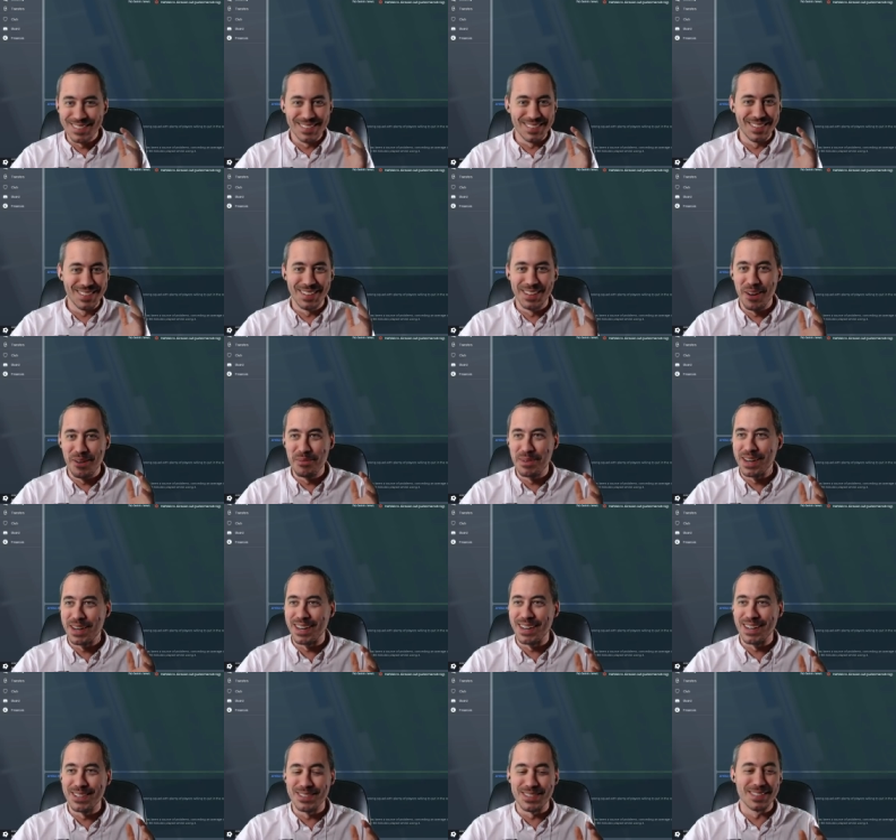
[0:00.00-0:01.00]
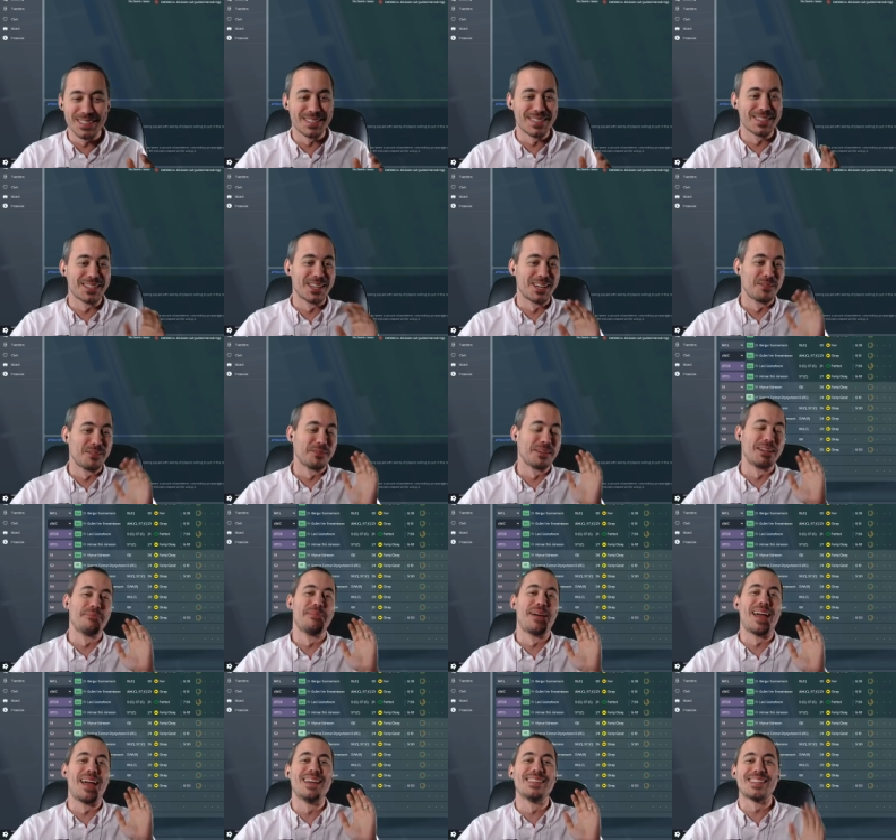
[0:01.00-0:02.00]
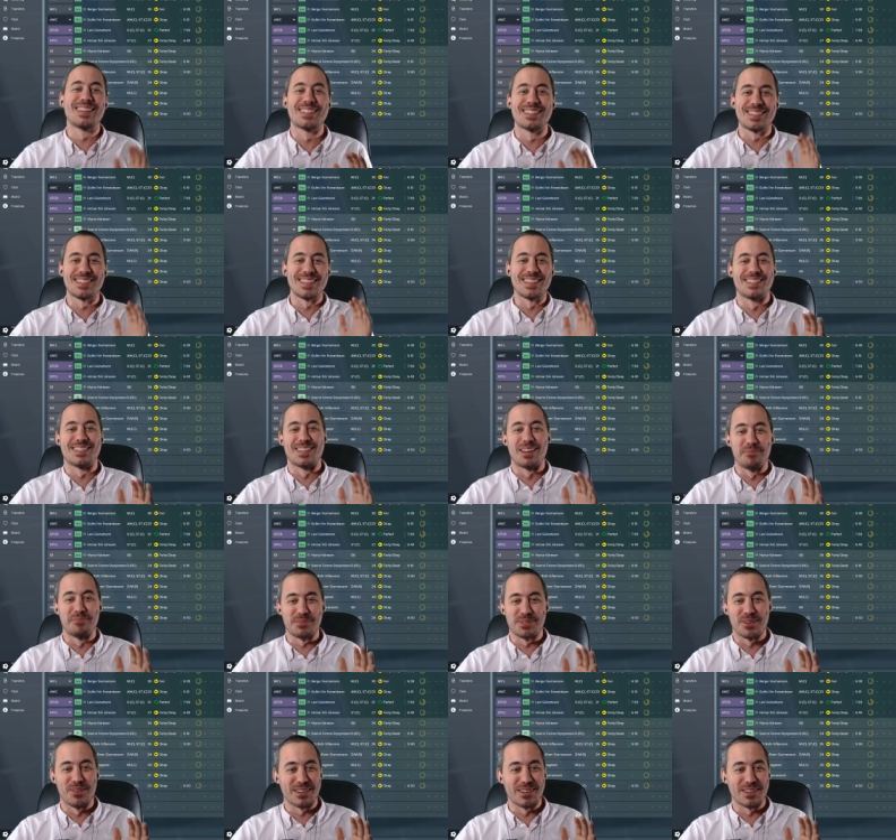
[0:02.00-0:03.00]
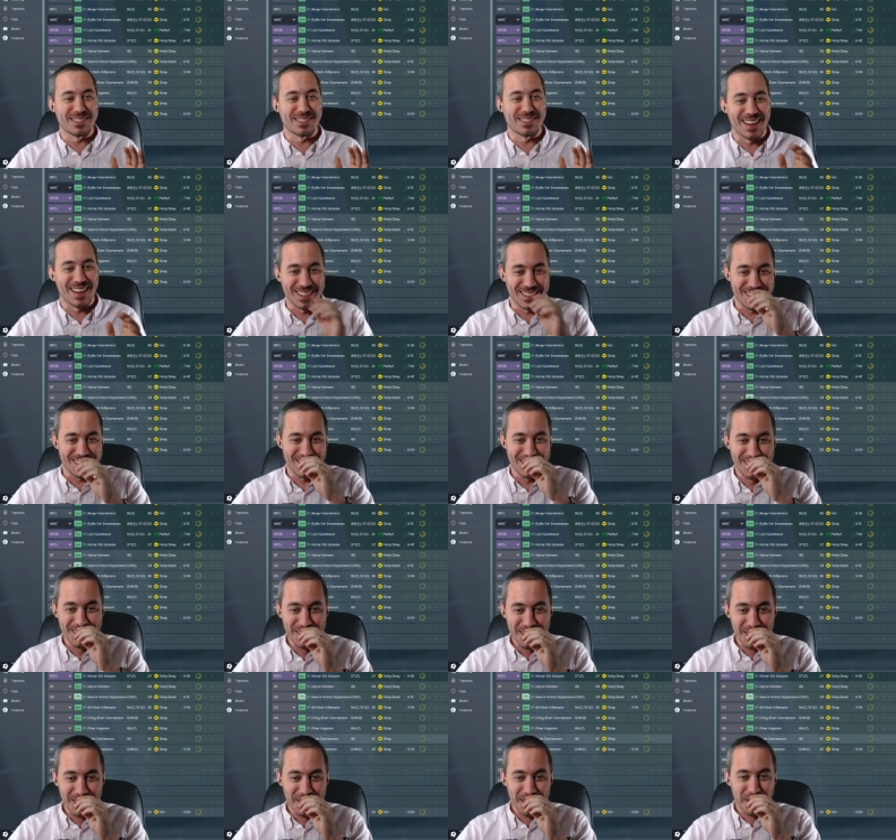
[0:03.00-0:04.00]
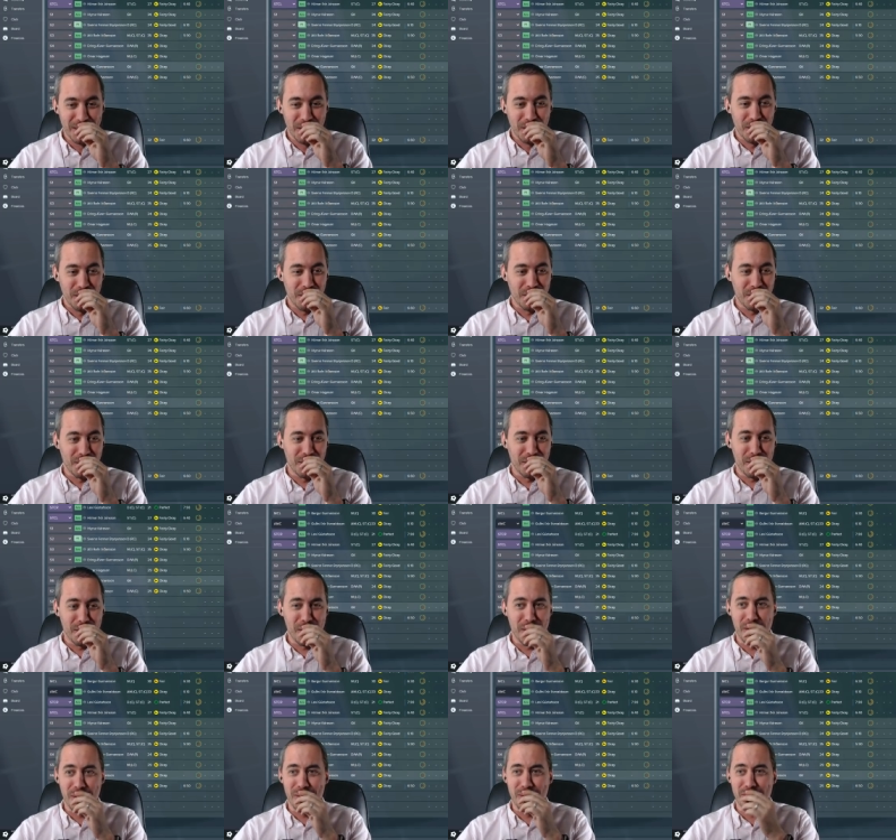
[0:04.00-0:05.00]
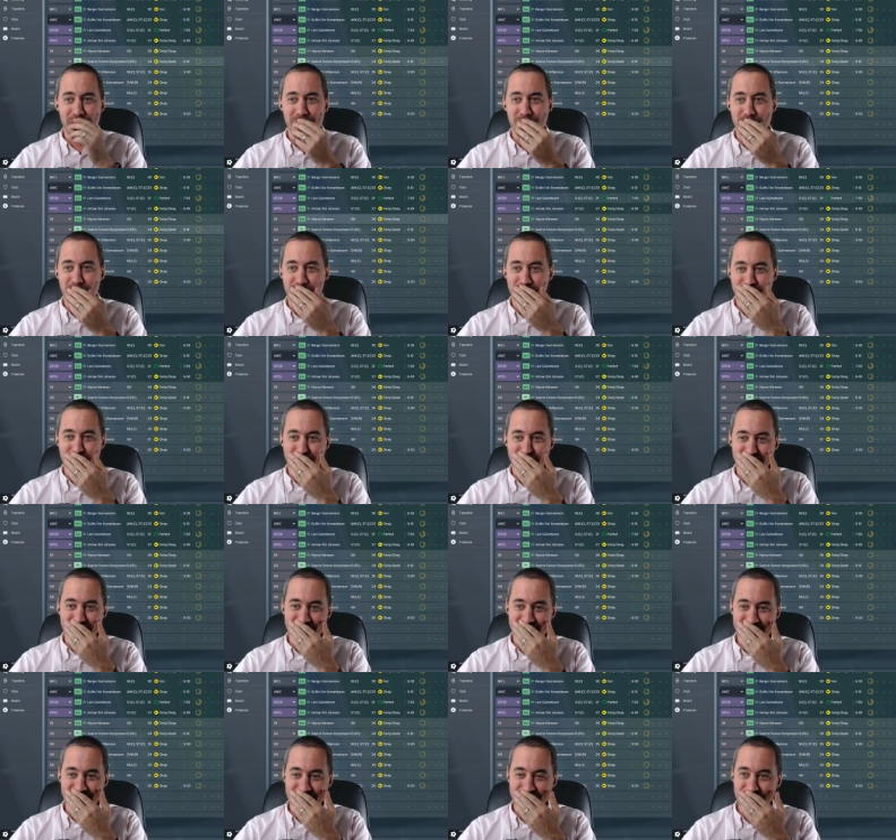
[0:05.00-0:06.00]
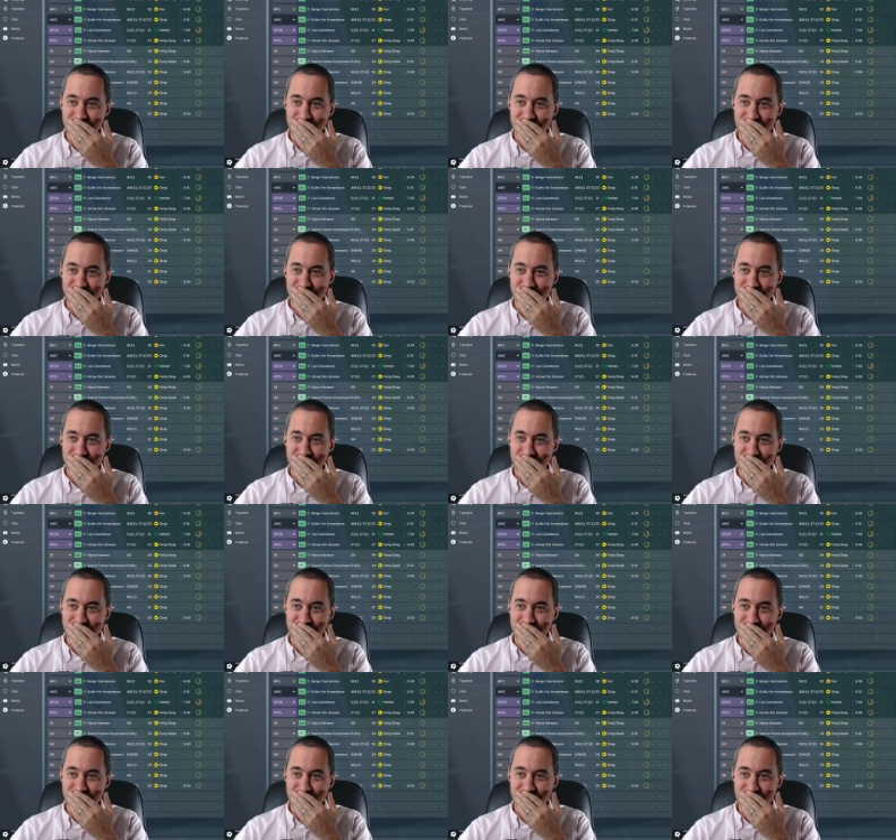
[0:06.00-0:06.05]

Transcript: Nobody knows. This is going to be an amazing season. I'm so excited. Oh, goodness.